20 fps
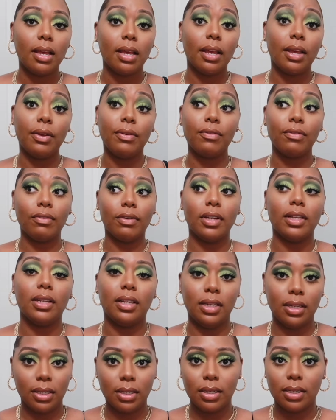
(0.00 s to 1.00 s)
it really
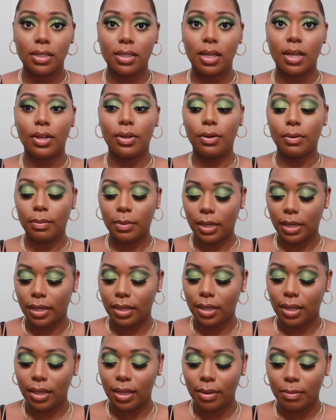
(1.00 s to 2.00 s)
does help
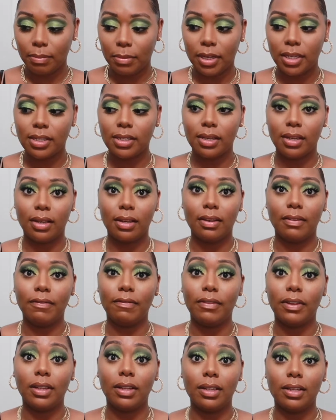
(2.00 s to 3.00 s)
like keep my skin
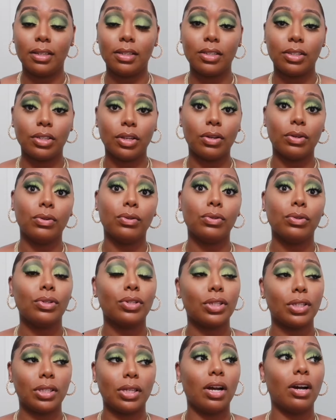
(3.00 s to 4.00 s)
feeling so
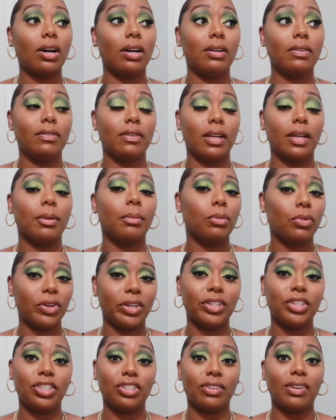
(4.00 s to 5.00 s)
soft and
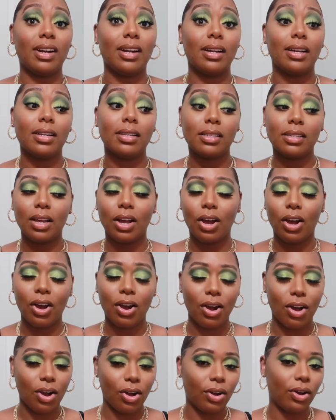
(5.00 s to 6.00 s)
moisturized
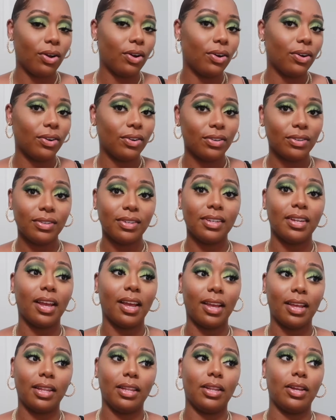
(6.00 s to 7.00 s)
all
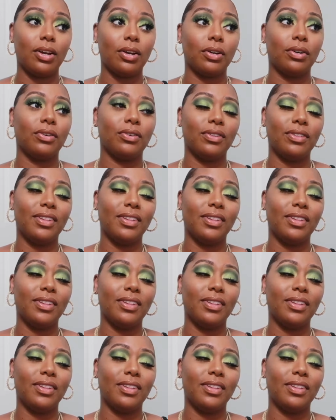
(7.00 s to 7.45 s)
day long.